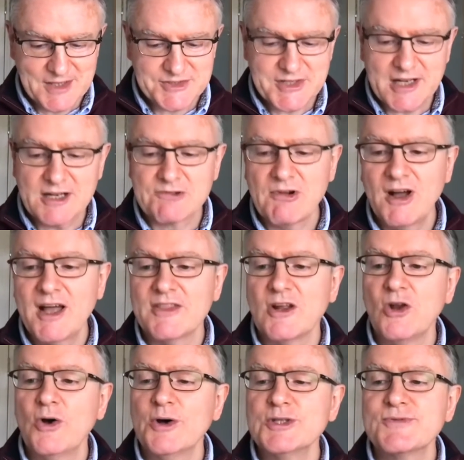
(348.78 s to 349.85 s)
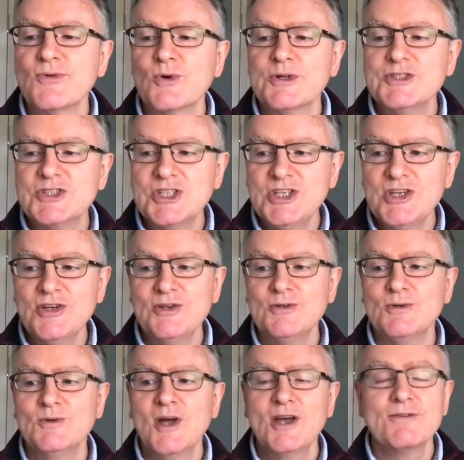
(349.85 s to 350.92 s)
Zechariah, the lot has fallen to
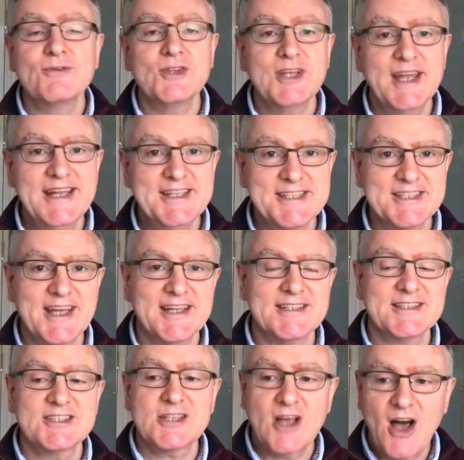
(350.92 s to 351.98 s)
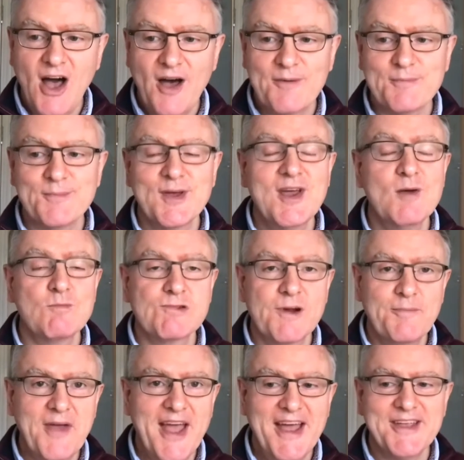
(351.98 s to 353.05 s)
you for the incense. Come,
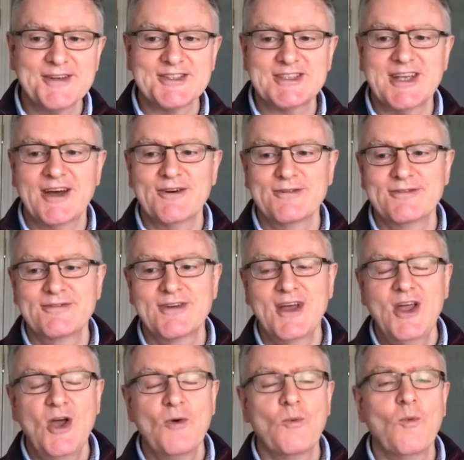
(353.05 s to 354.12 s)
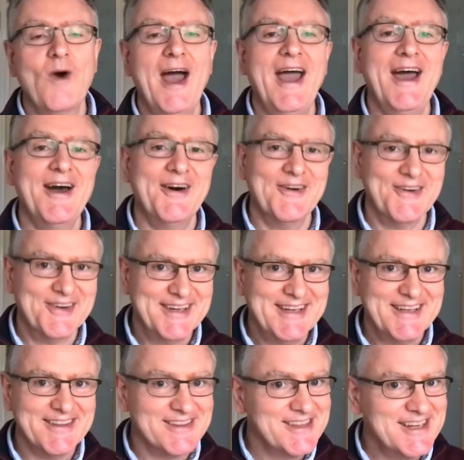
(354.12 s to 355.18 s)
prepare yourself. Wow,
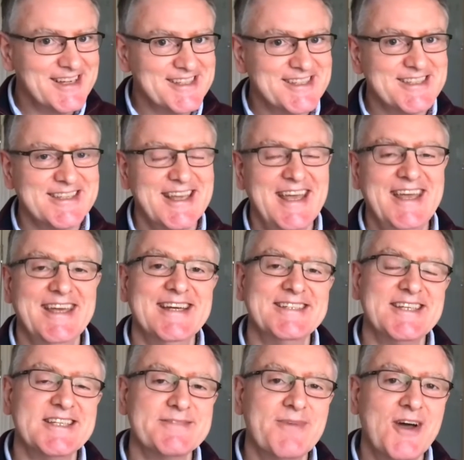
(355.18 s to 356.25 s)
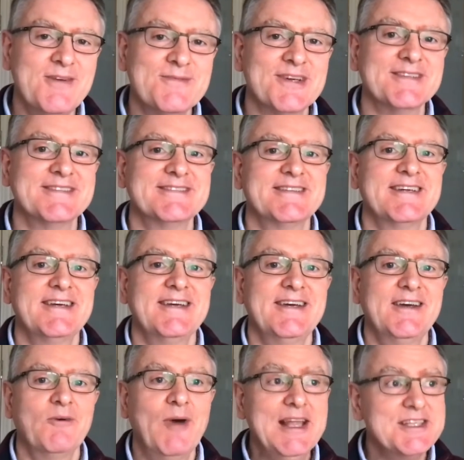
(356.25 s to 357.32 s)
this is his moment.
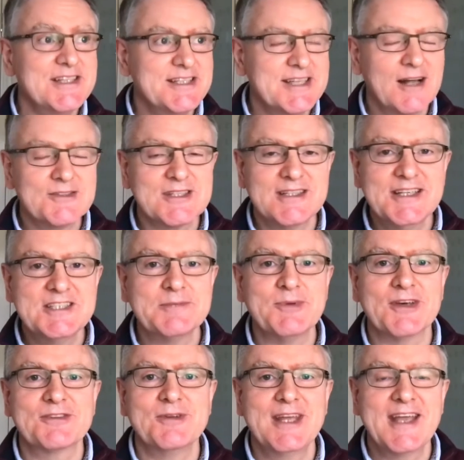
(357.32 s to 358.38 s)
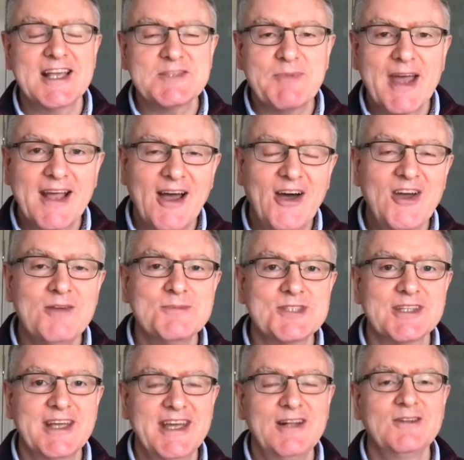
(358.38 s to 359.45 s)
Wait till he tells Elizabeth when he gets back home
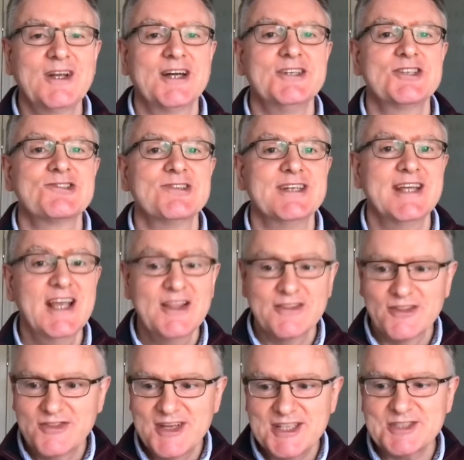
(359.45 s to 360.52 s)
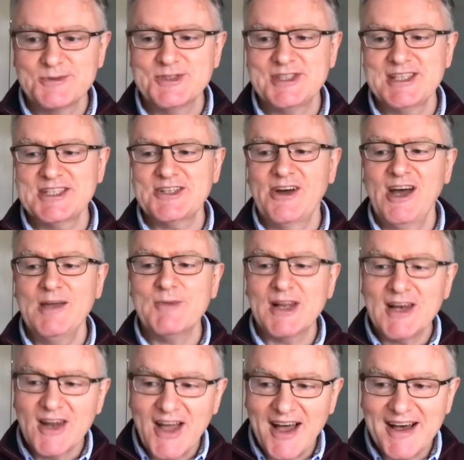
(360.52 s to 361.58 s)
to the hill country that this was his time.
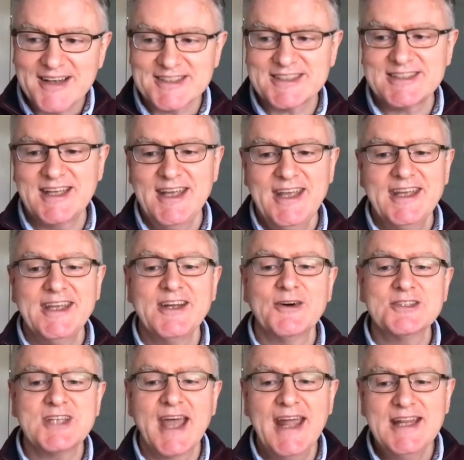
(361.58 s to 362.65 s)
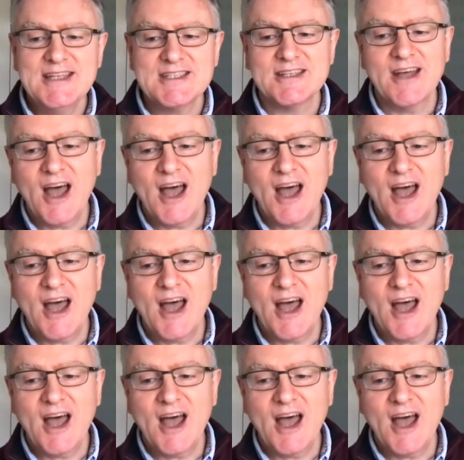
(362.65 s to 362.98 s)
At last, he got to enter